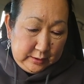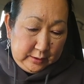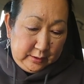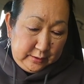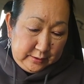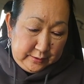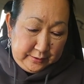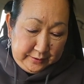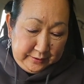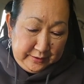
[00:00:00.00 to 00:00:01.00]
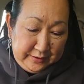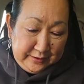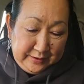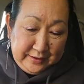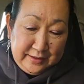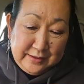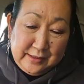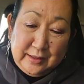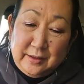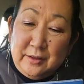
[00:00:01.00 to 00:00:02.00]
aww,
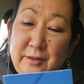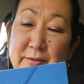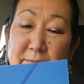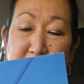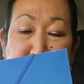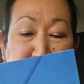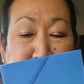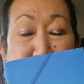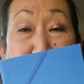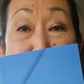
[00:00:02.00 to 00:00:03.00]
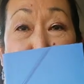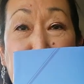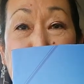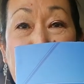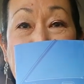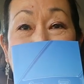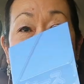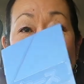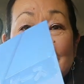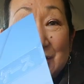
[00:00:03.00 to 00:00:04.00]
it's a little memo book.
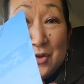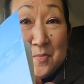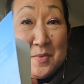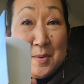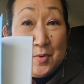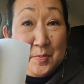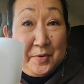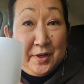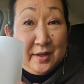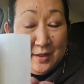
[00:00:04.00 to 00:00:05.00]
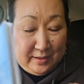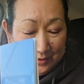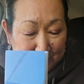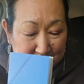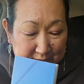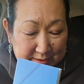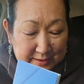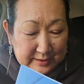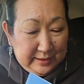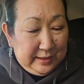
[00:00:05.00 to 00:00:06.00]
It's a little memo book.
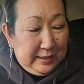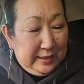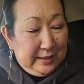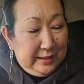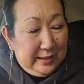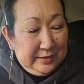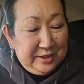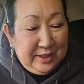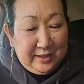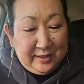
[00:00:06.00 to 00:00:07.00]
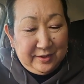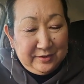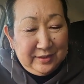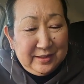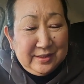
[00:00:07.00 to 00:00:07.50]
And check out these